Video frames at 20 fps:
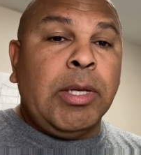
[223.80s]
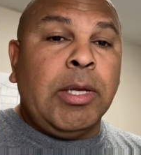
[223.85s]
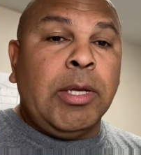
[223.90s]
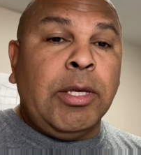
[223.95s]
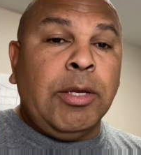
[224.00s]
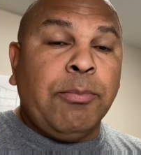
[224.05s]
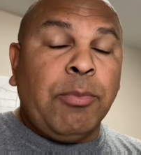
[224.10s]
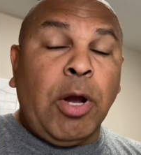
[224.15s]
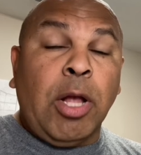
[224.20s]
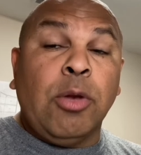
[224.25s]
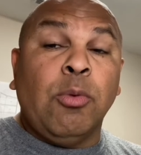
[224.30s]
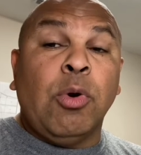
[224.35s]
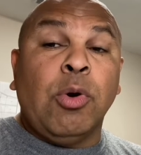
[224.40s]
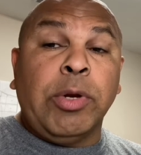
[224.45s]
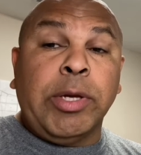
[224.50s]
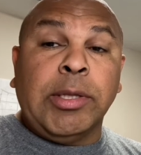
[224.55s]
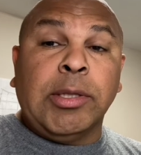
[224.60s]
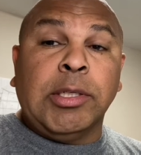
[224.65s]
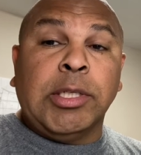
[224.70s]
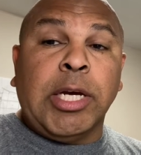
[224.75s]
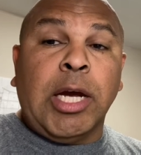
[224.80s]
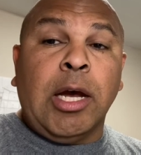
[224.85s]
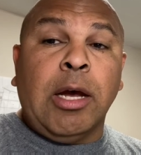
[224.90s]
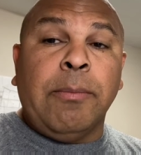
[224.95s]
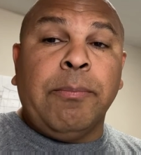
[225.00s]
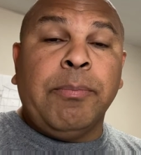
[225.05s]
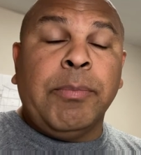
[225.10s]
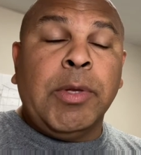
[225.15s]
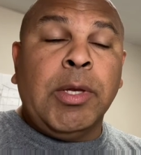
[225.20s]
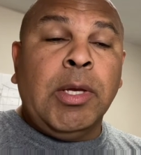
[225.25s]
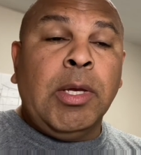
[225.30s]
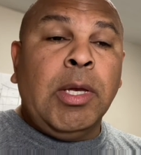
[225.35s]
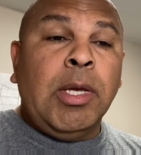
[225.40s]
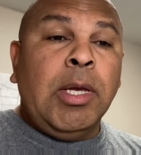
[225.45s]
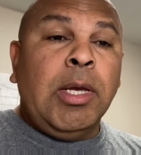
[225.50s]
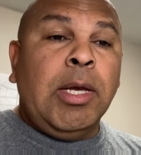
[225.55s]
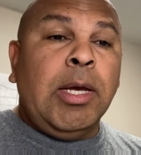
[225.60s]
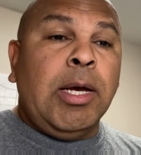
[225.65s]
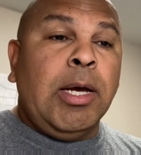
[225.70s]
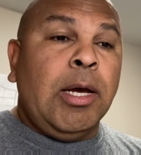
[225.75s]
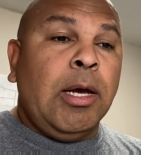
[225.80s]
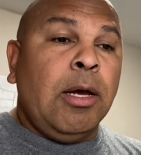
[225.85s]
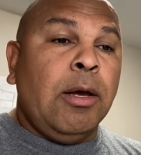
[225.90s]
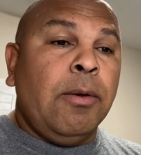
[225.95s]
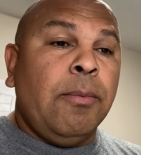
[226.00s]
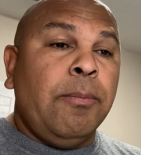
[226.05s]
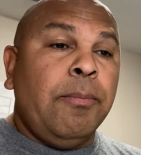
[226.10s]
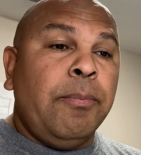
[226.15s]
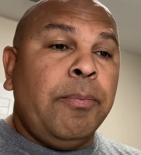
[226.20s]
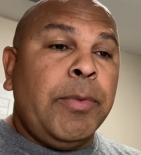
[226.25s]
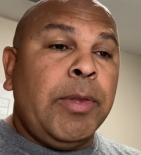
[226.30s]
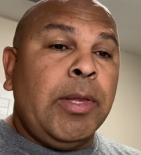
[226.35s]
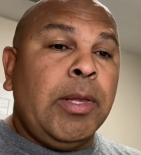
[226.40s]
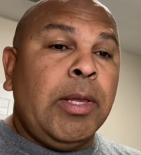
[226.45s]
you probably won't get the job. Um,